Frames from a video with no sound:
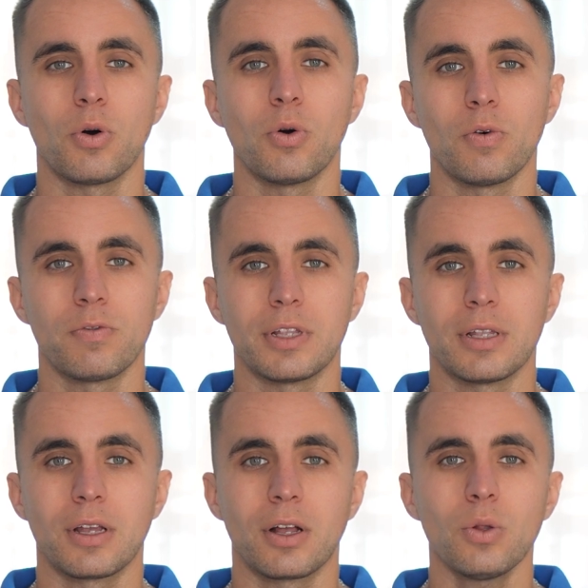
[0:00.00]

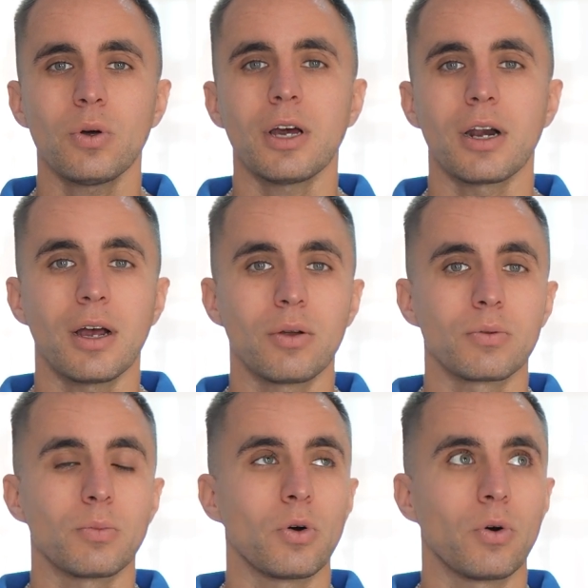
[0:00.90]
often. Look
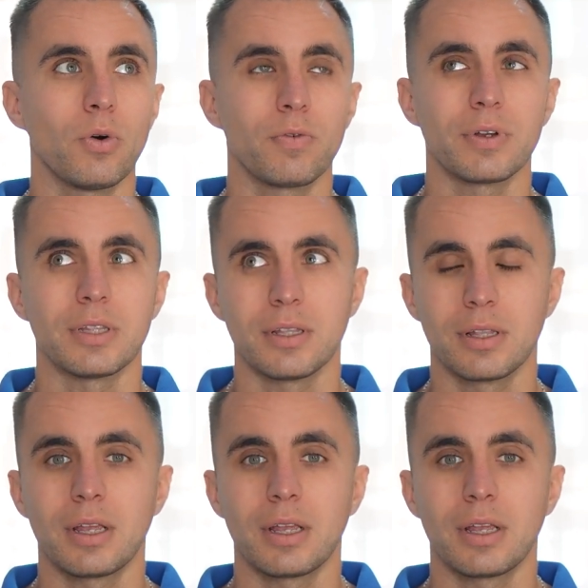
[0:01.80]
around more often.